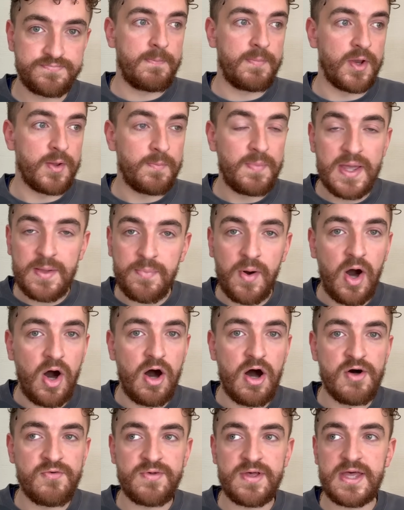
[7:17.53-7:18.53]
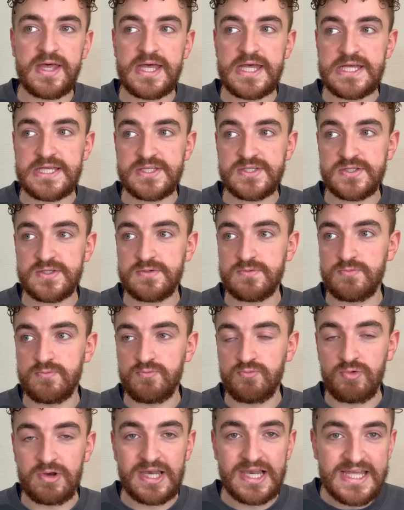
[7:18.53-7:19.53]
but a big part of it is
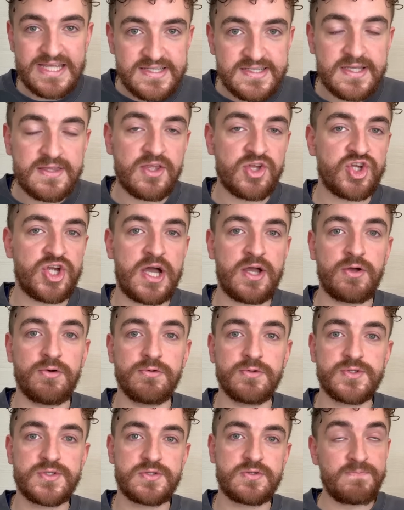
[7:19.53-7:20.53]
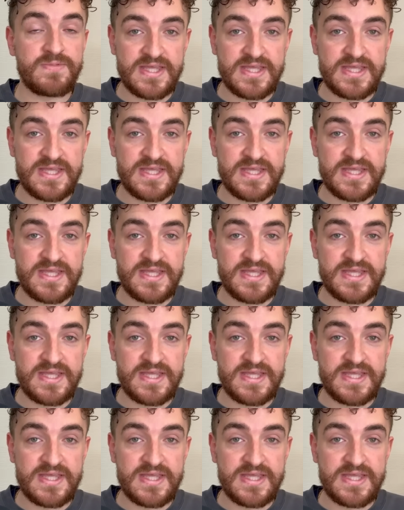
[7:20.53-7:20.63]
releasing the shackles.